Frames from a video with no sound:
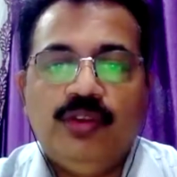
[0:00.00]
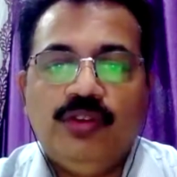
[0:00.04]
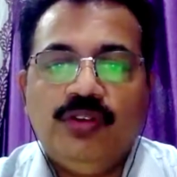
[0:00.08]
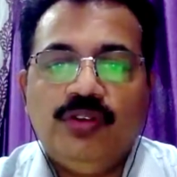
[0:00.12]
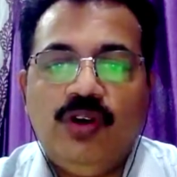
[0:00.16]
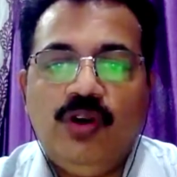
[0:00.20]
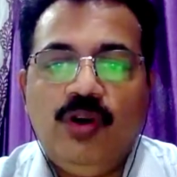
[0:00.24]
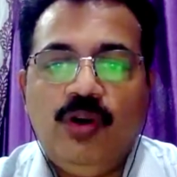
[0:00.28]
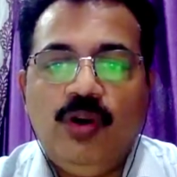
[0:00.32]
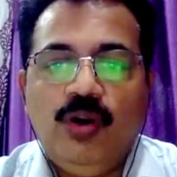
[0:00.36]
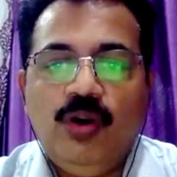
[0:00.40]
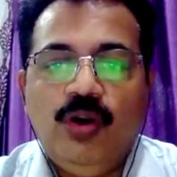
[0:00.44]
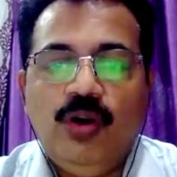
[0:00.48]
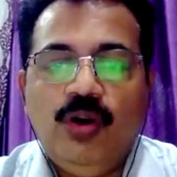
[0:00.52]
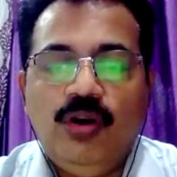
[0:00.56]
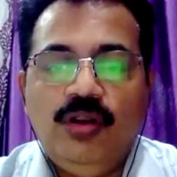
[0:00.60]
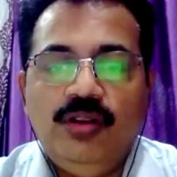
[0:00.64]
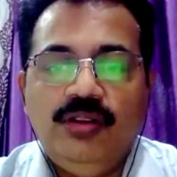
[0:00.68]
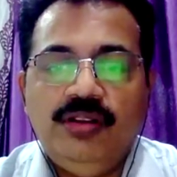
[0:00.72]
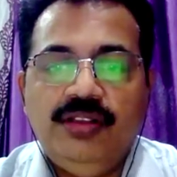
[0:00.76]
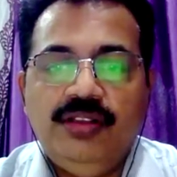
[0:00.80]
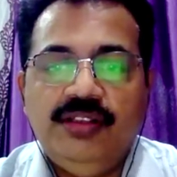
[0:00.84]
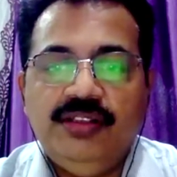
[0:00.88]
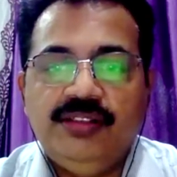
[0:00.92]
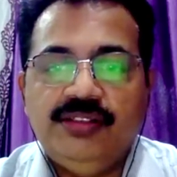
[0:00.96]
So
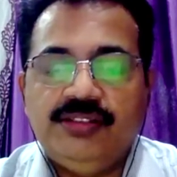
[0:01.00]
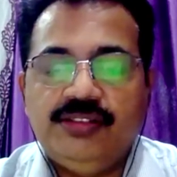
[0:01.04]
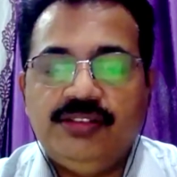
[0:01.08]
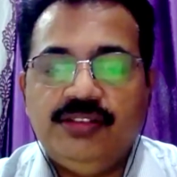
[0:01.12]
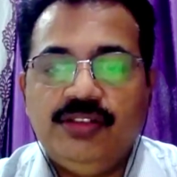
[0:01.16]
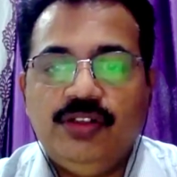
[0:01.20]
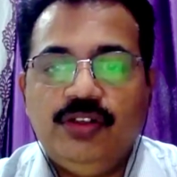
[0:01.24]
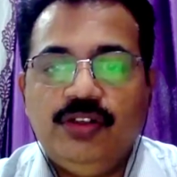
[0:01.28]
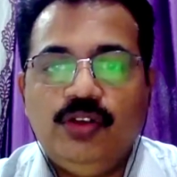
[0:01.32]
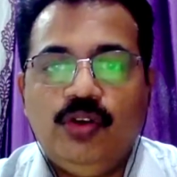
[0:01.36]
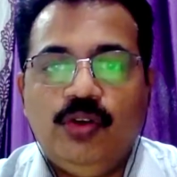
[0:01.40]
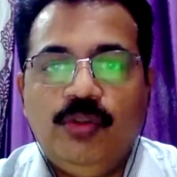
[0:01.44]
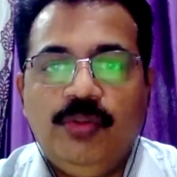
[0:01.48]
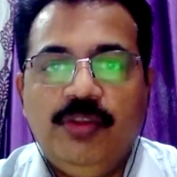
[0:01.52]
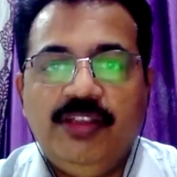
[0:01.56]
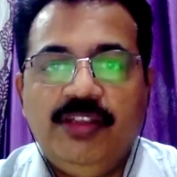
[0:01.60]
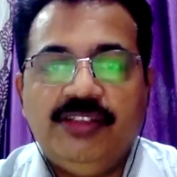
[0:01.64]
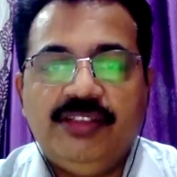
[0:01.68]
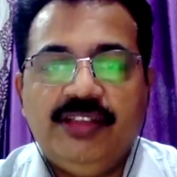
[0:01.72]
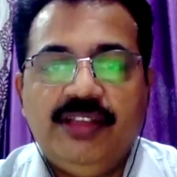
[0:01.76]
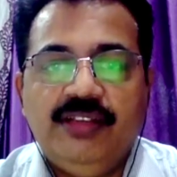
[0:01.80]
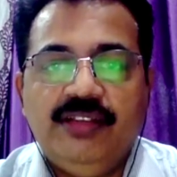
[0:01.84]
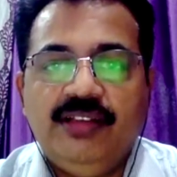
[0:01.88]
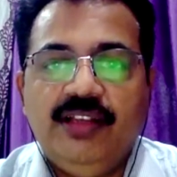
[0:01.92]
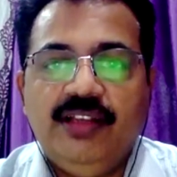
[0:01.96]
all these
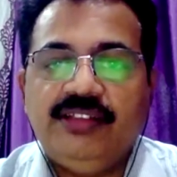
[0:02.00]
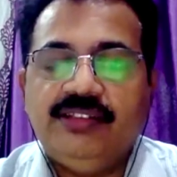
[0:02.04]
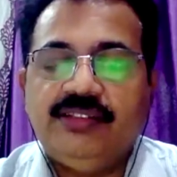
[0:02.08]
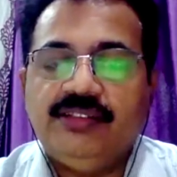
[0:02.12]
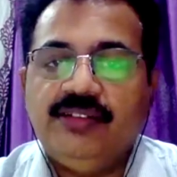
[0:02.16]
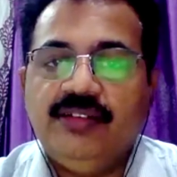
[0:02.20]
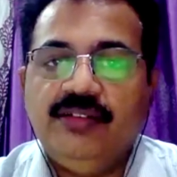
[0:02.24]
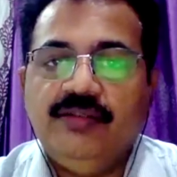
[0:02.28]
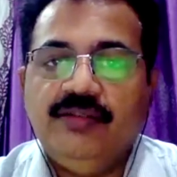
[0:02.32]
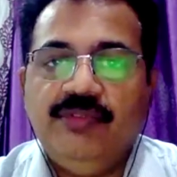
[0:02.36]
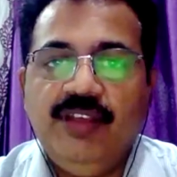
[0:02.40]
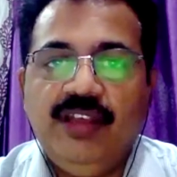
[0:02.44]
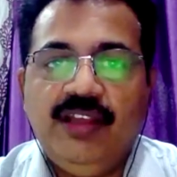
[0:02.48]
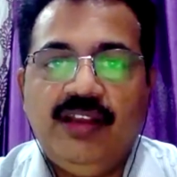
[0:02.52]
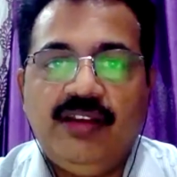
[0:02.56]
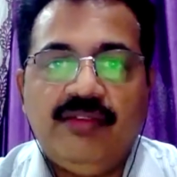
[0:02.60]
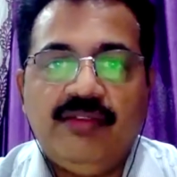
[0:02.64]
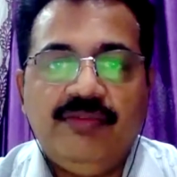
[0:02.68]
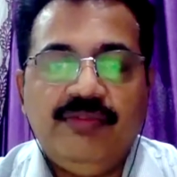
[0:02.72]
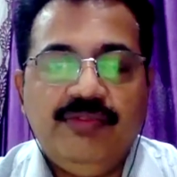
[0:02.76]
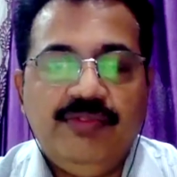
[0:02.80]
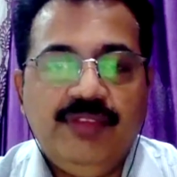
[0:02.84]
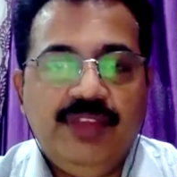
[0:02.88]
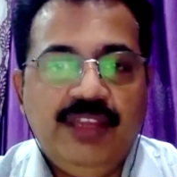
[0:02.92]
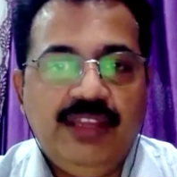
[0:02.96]
domains and like where
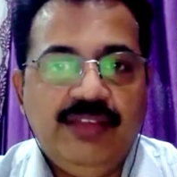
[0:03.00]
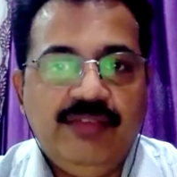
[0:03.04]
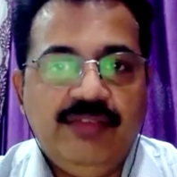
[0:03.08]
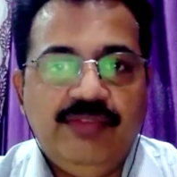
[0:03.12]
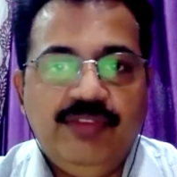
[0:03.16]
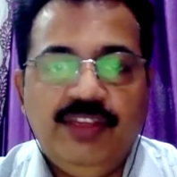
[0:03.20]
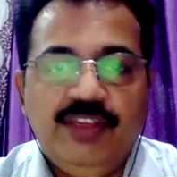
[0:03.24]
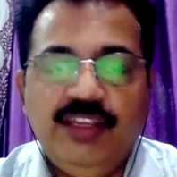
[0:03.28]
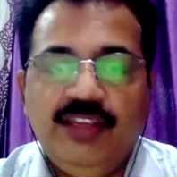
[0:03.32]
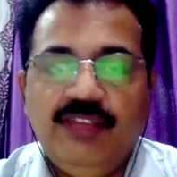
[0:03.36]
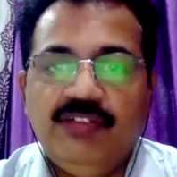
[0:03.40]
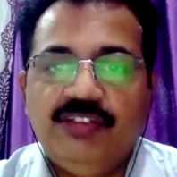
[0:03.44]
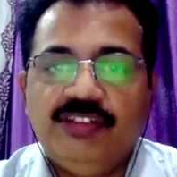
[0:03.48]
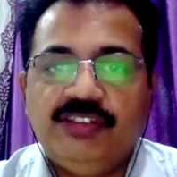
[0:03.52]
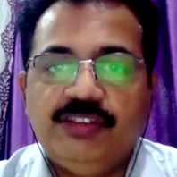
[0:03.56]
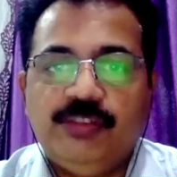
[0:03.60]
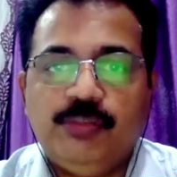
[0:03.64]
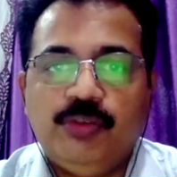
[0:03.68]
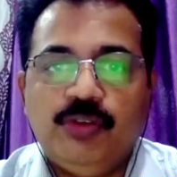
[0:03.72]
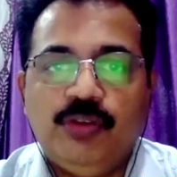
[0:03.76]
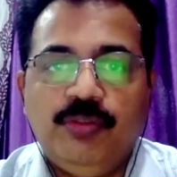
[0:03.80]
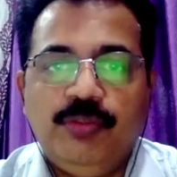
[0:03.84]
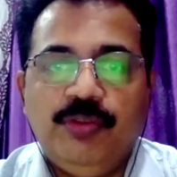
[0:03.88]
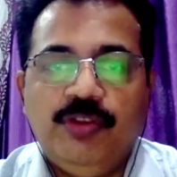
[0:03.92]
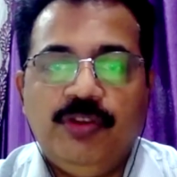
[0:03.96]
we give a
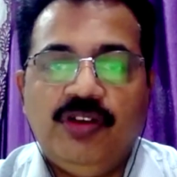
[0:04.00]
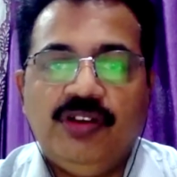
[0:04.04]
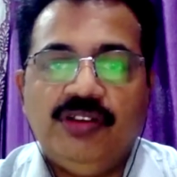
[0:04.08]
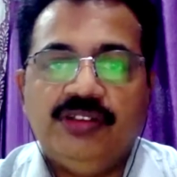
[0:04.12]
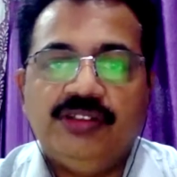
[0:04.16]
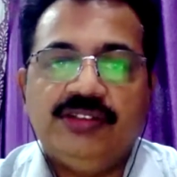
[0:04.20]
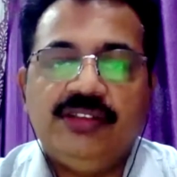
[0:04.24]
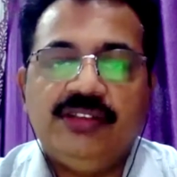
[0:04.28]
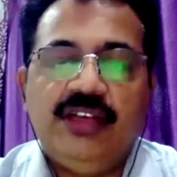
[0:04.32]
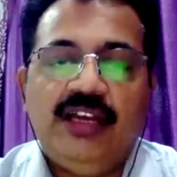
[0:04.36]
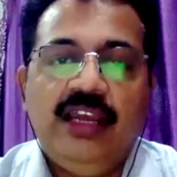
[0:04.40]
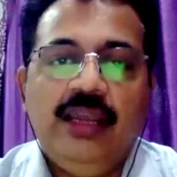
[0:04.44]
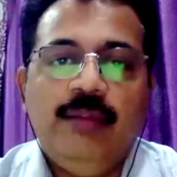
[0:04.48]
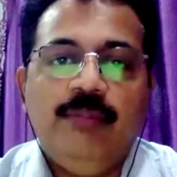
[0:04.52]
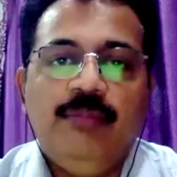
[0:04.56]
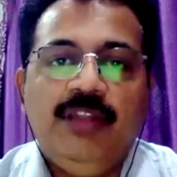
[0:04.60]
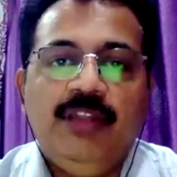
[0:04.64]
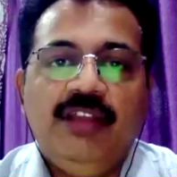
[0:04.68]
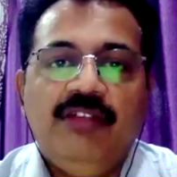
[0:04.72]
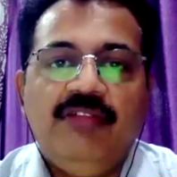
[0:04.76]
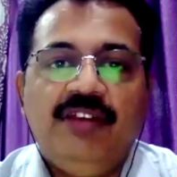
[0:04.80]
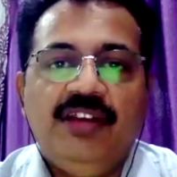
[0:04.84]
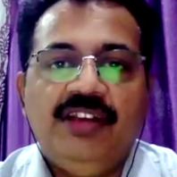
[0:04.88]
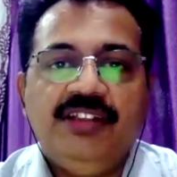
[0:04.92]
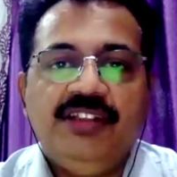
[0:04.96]
support because I am
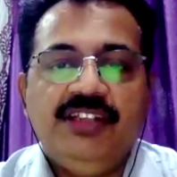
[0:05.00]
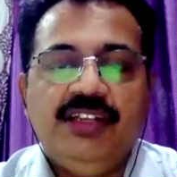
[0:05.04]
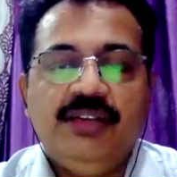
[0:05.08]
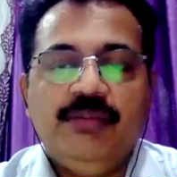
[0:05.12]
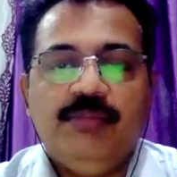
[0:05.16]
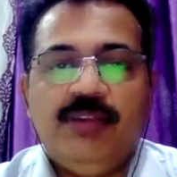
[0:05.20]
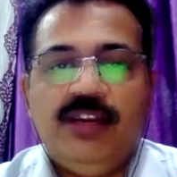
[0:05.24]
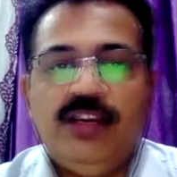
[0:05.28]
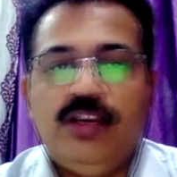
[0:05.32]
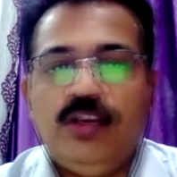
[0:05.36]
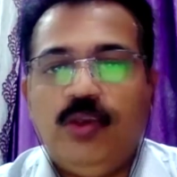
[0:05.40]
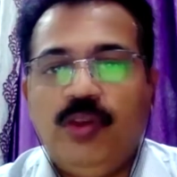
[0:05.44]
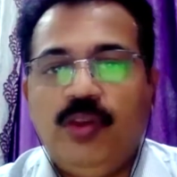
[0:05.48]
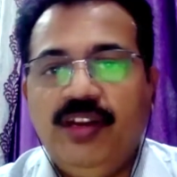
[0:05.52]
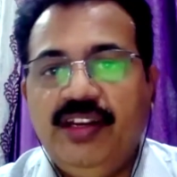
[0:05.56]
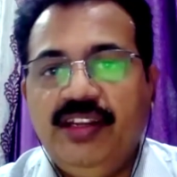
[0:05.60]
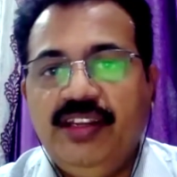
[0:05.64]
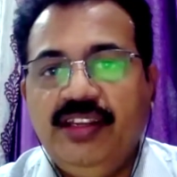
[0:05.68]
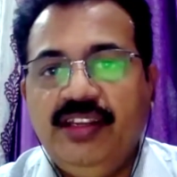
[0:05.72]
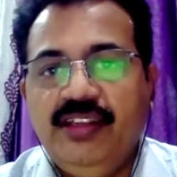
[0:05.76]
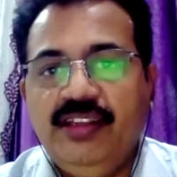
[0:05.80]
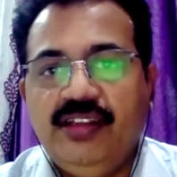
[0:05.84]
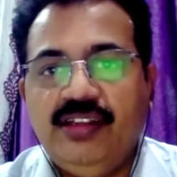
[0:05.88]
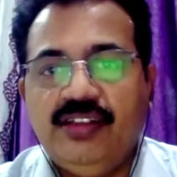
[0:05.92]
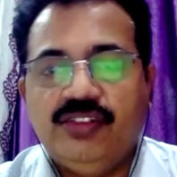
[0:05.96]
leveraging my
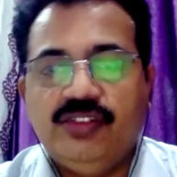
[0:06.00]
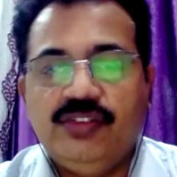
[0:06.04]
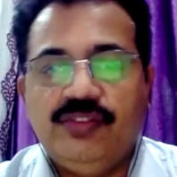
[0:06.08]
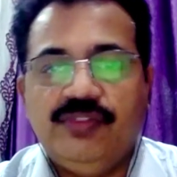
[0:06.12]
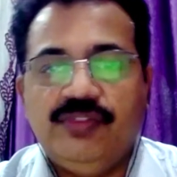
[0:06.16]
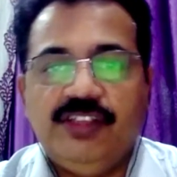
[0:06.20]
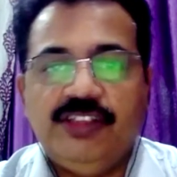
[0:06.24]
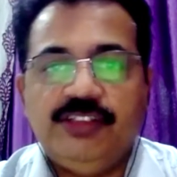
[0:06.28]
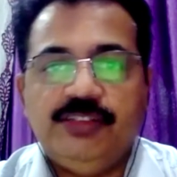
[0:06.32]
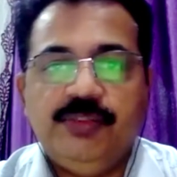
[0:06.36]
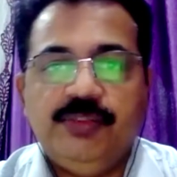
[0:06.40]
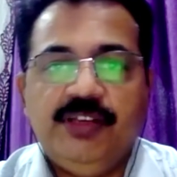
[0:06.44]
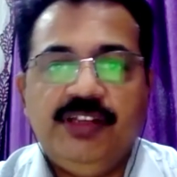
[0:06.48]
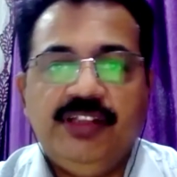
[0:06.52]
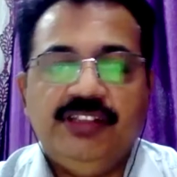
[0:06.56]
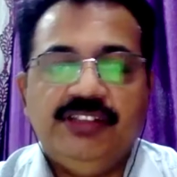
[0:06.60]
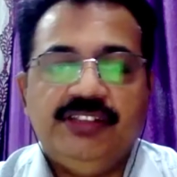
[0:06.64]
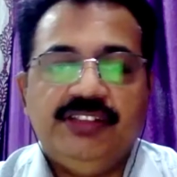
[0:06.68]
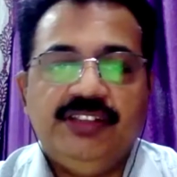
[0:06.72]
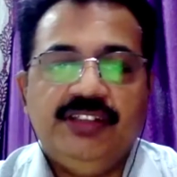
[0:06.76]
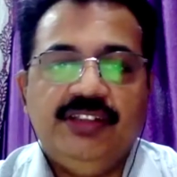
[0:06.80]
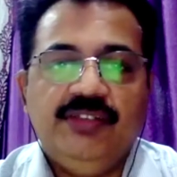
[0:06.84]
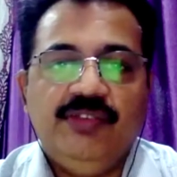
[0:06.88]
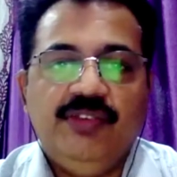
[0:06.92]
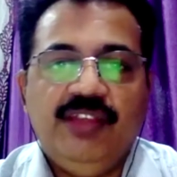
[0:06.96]
20 years of
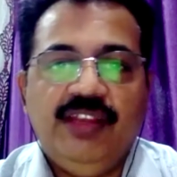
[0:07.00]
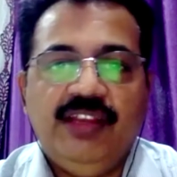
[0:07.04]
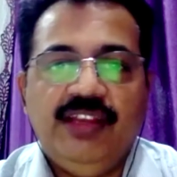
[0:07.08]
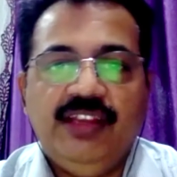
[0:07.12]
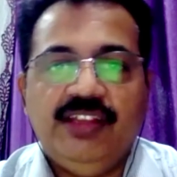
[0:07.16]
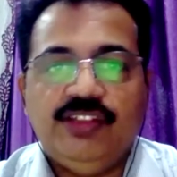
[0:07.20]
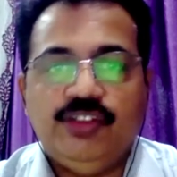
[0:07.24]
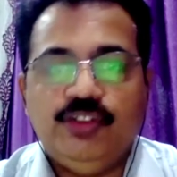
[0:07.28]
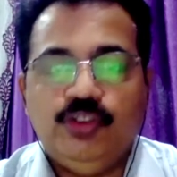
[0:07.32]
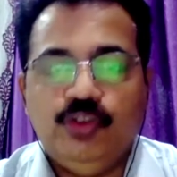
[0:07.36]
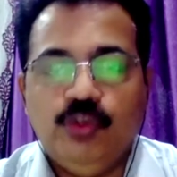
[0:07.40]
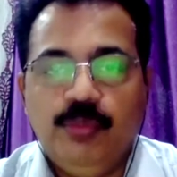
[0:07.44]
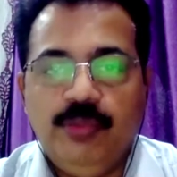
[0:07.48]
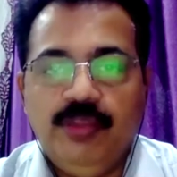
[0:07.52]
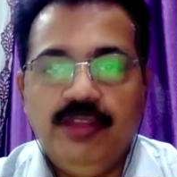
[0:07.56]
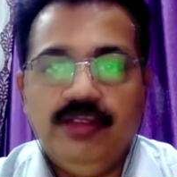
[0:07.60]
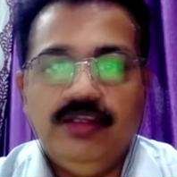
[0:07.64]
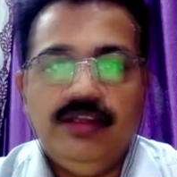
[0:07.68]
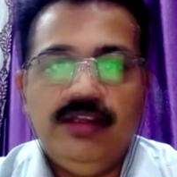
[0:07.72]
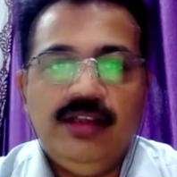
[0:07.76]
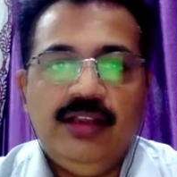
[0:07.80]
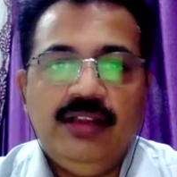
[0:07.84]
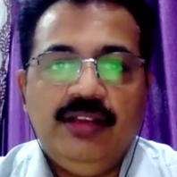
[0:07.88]
experience in various domains,